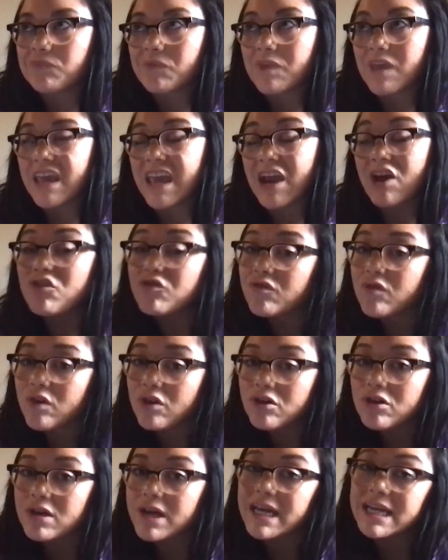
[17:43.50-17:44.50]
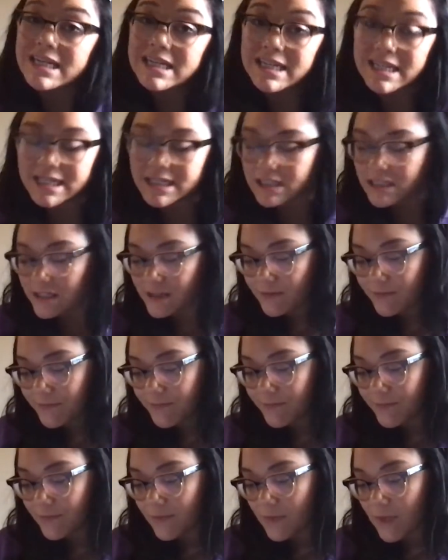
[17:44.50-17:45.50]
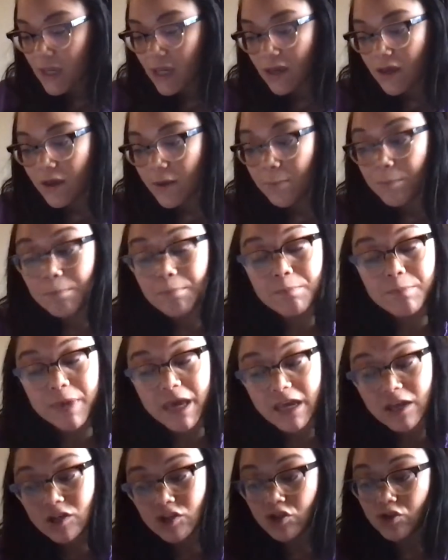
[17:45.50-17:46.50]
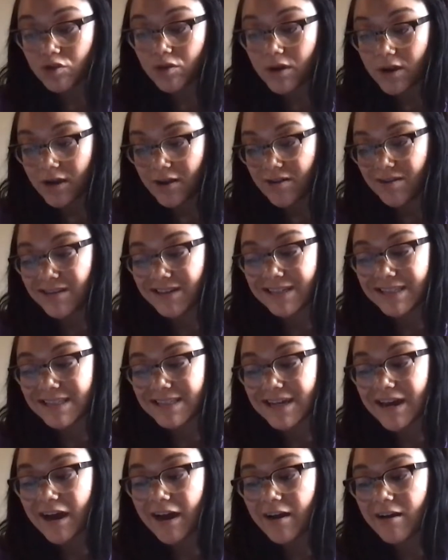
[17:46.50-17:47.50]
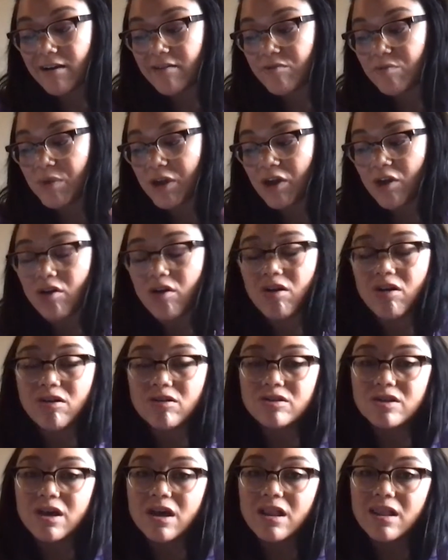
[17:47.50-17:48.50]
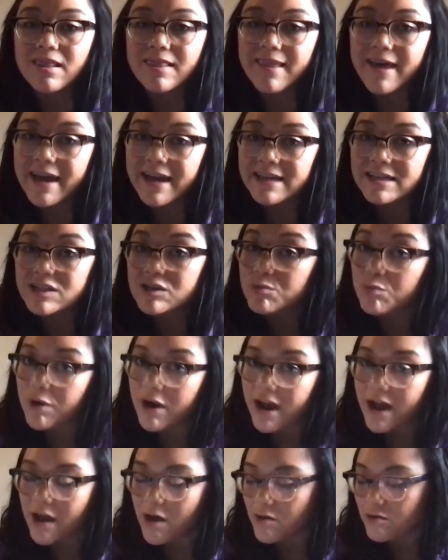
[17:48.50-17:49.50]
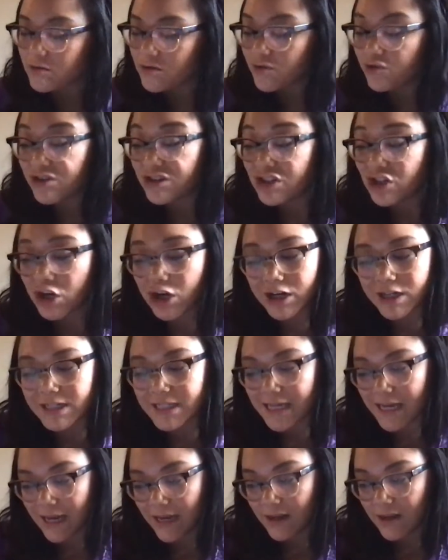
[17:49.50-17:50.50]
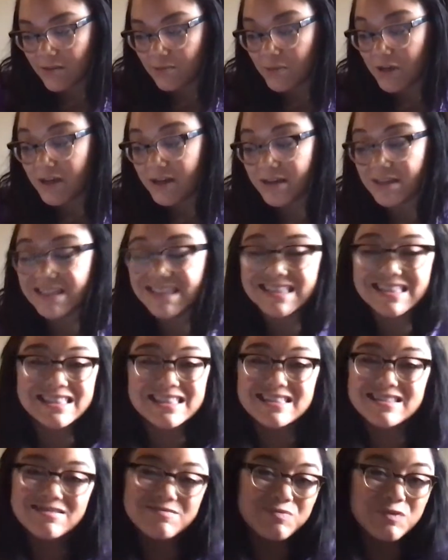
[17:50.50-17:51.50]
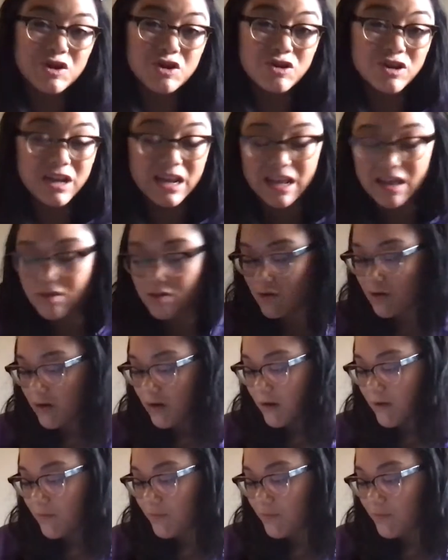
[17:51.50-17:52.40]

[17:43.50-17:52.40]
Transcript: careful and neat. Beige Crayon is tired of being called light brown or dark tan because they're neither.